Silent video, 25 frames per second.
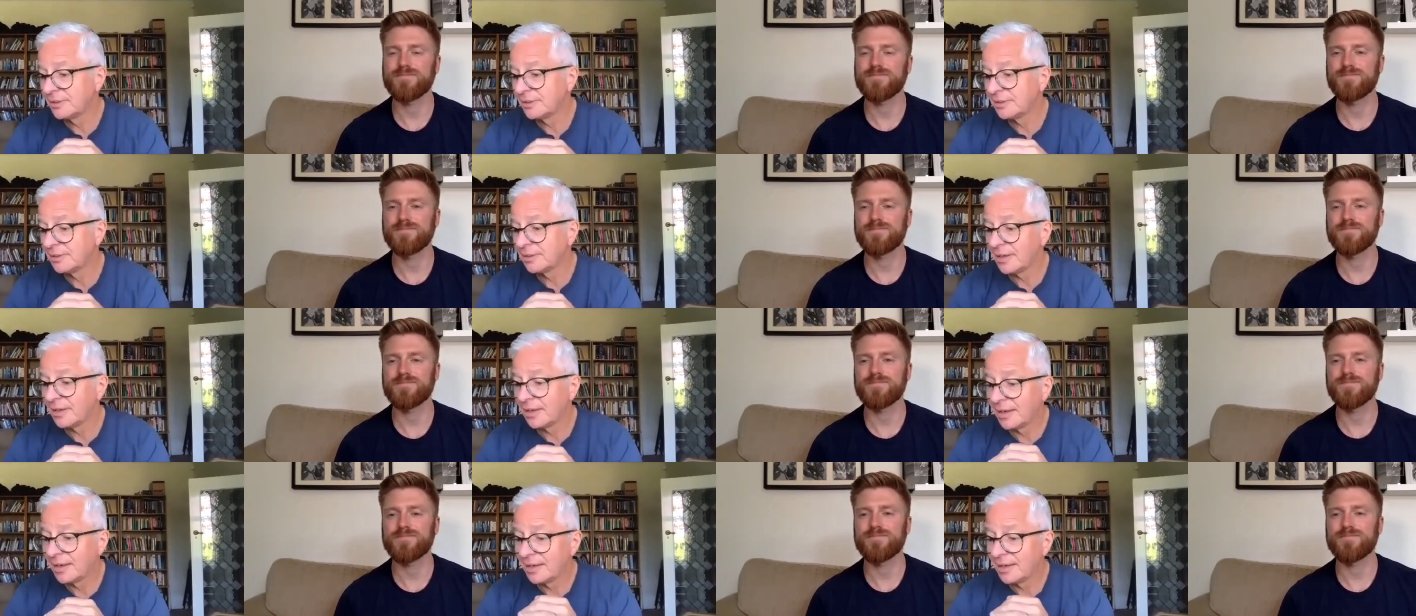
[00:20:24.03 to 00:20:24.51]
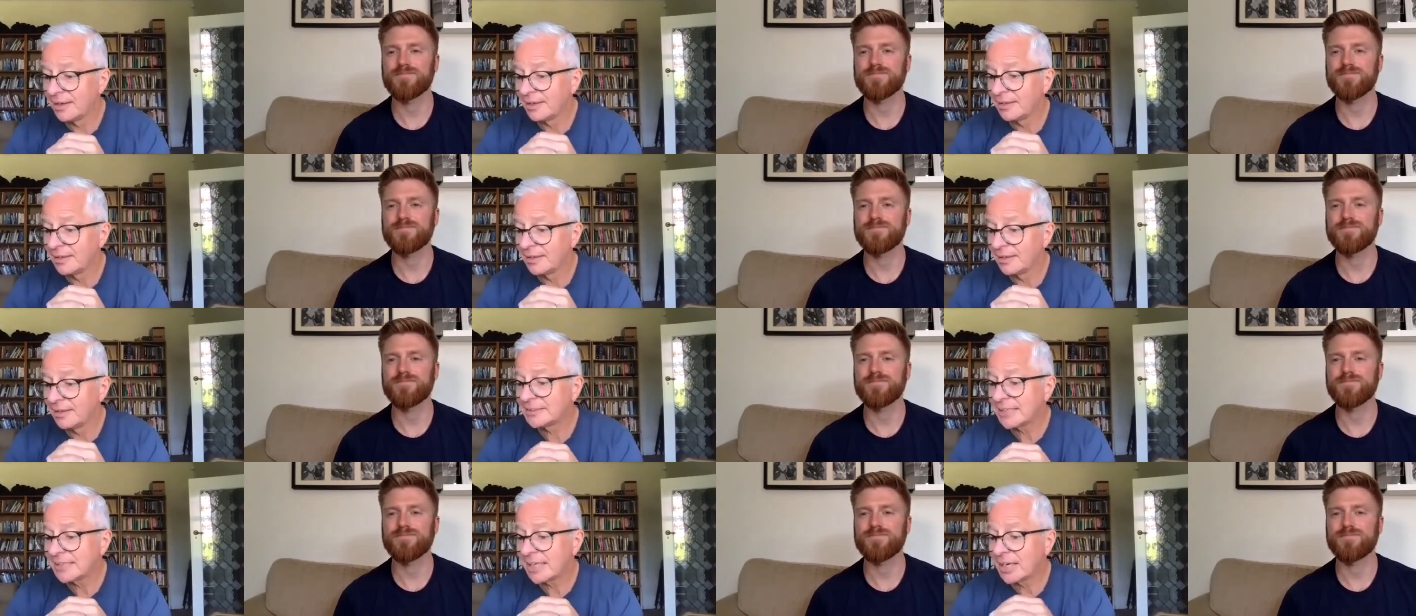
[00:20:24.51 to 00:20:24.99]
Speaker 1: uh,
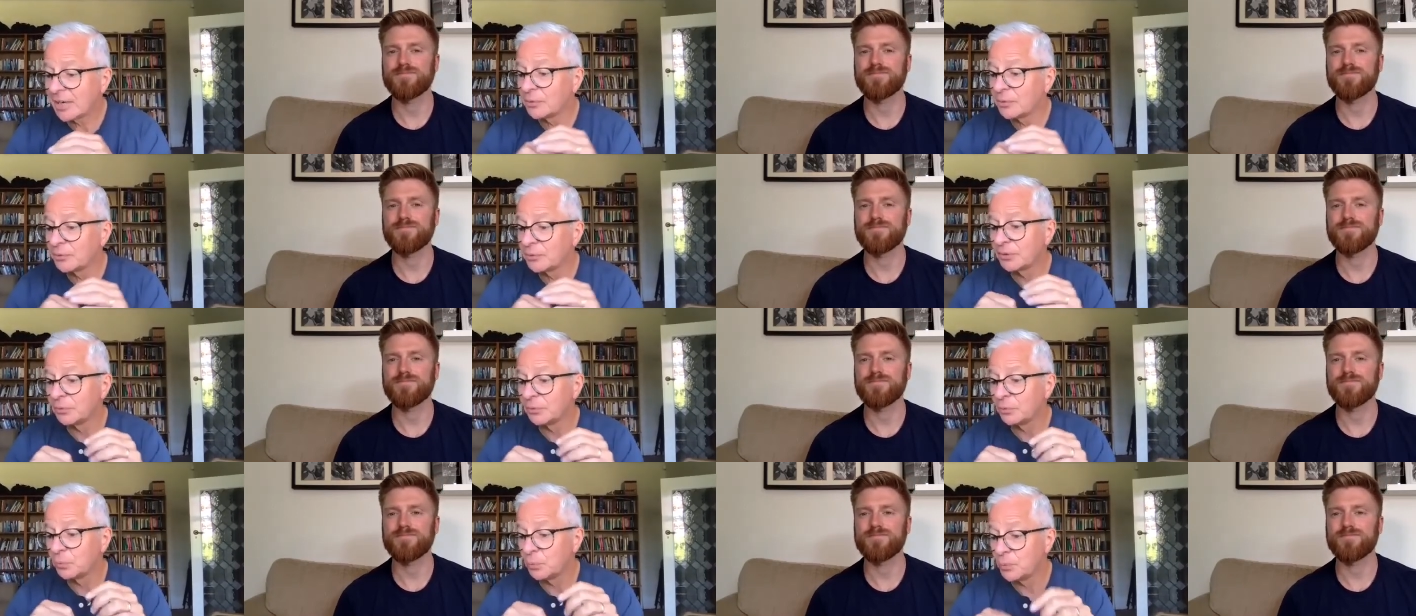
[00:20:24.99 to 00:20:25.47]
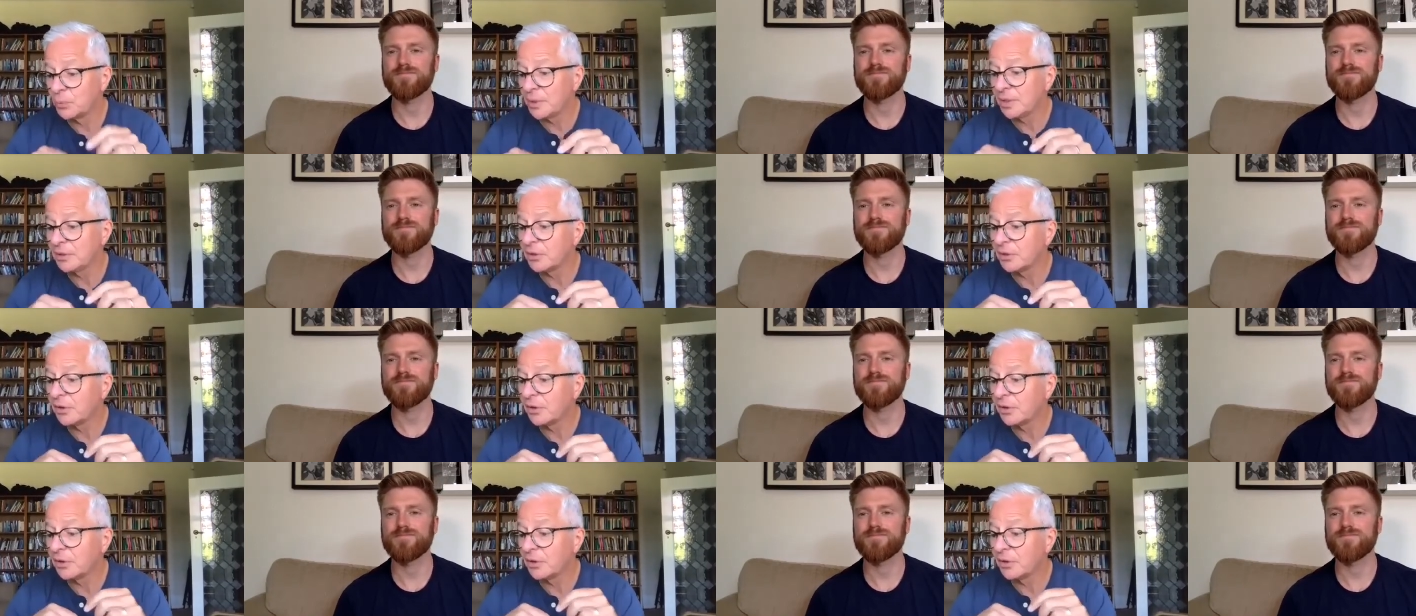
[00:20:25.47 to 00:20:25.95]
"This is how we
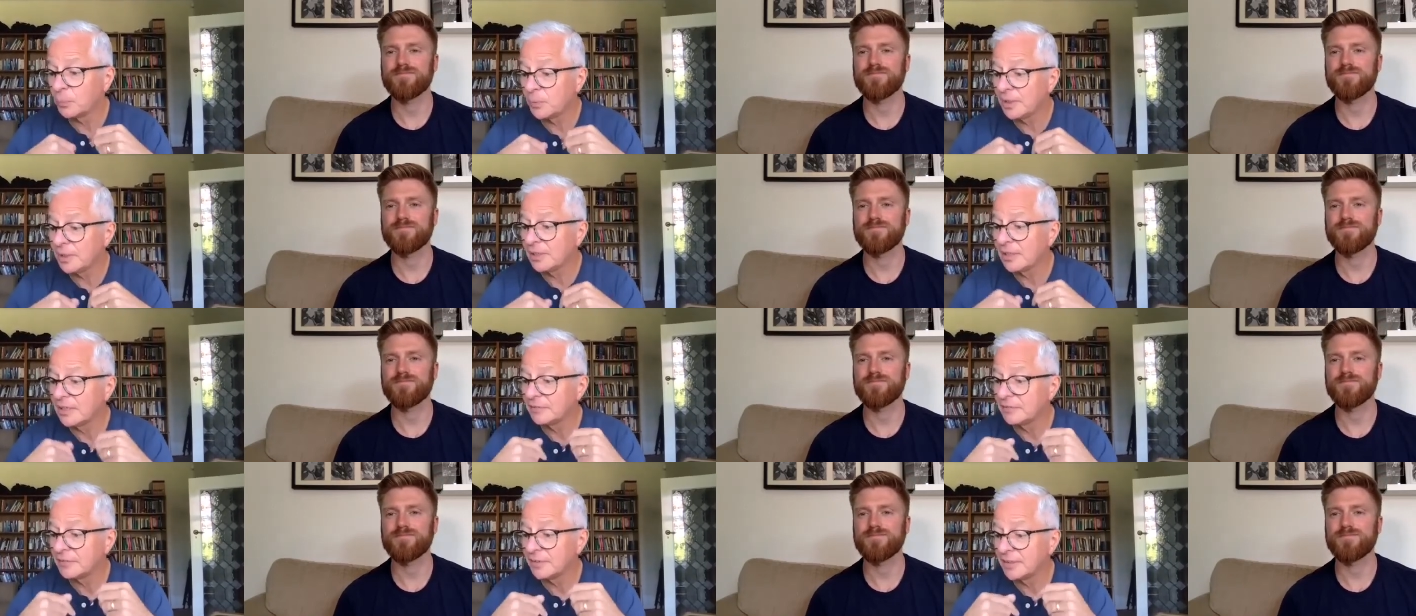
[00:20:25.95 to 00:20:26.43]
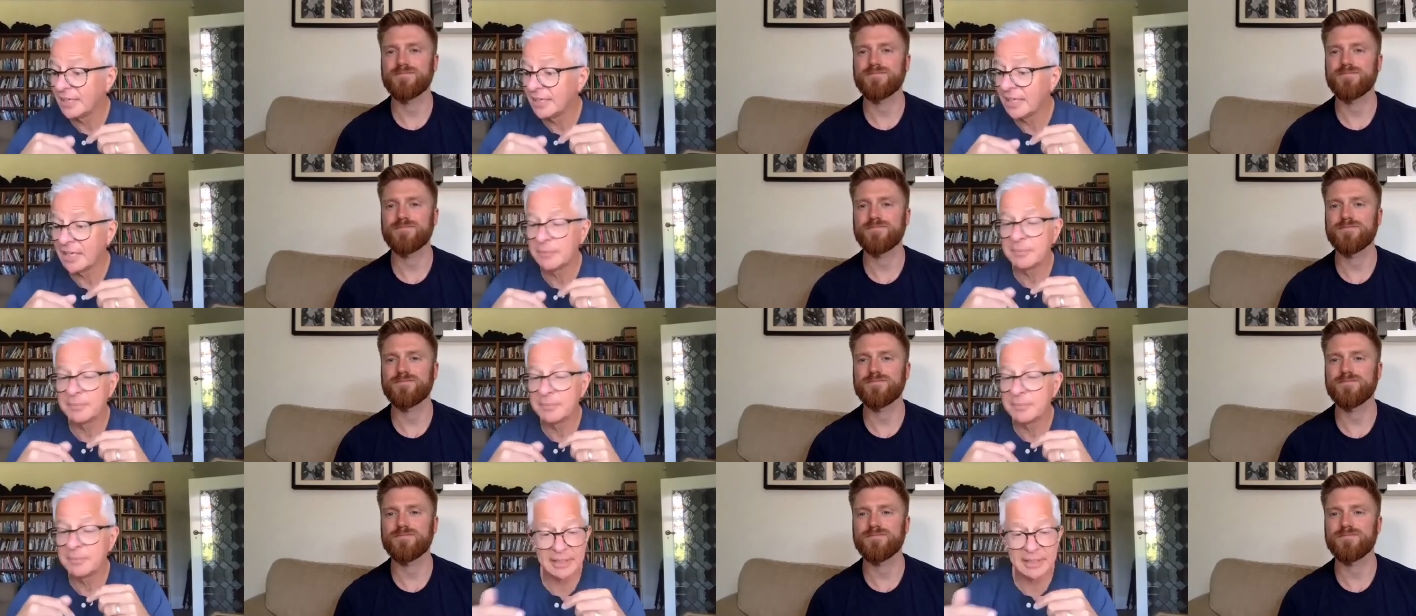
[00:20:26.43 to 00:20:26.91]
know that we live in
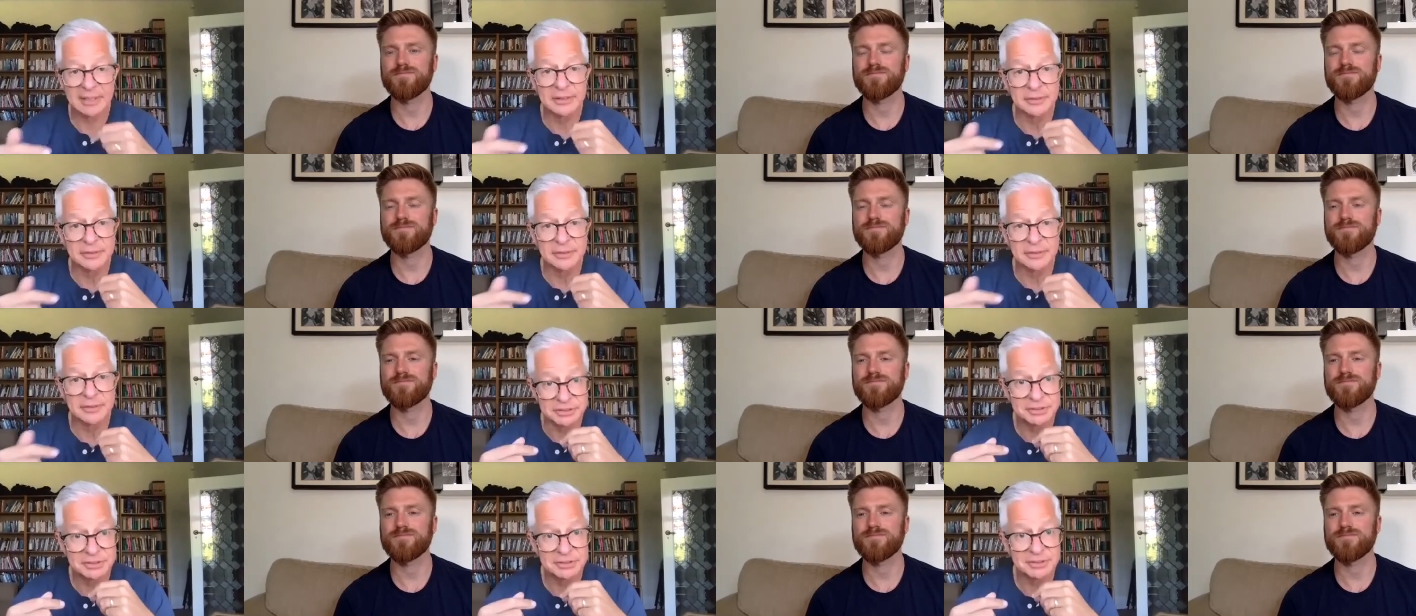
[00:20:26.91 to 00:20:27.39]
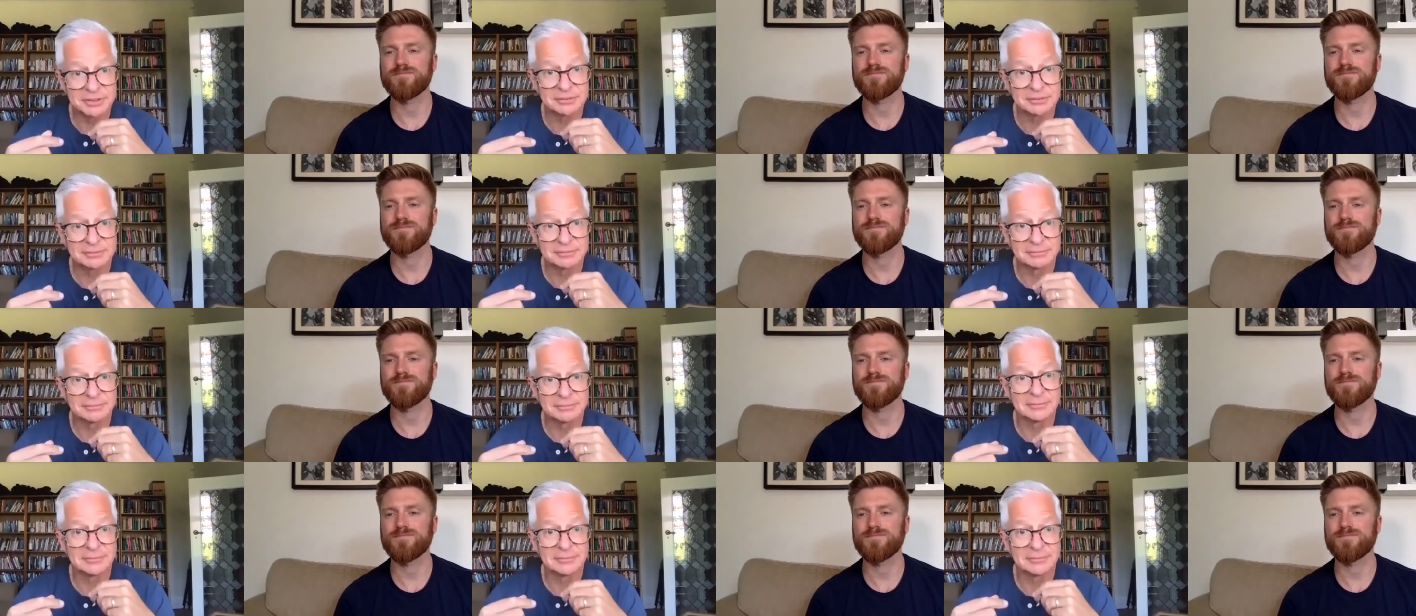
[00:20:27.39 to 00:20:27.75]
Him and He in us."